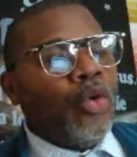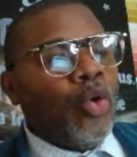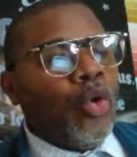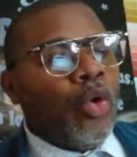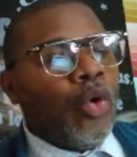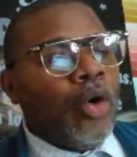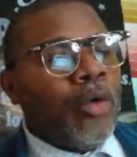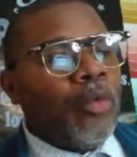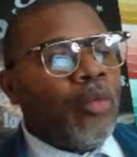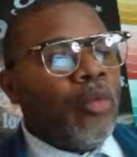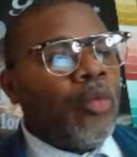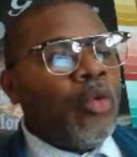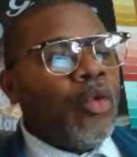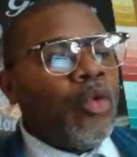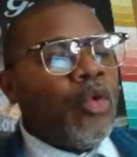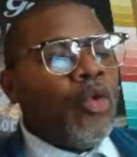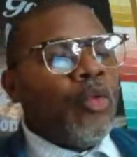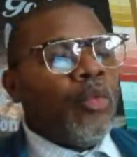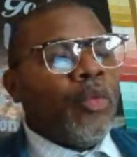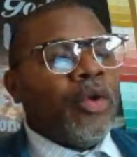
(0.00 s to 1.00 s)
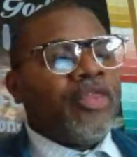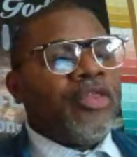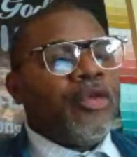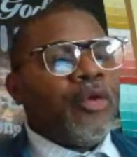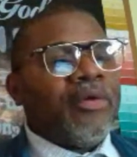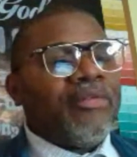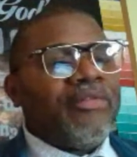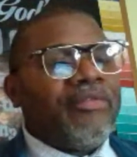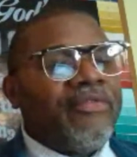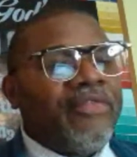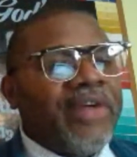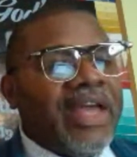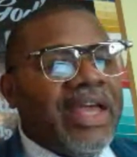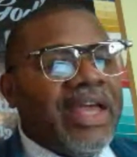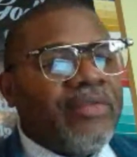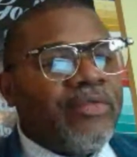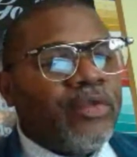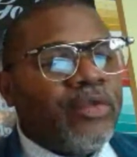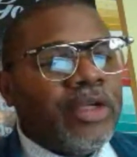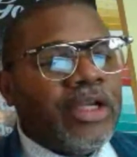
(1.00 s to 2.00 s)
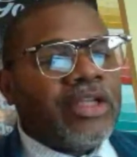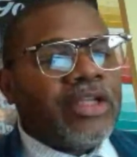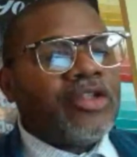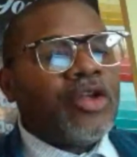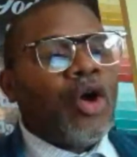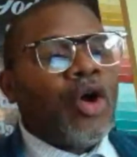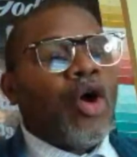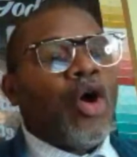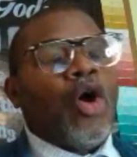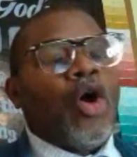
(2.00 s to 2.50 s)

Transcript: O Lord, with your faithfulness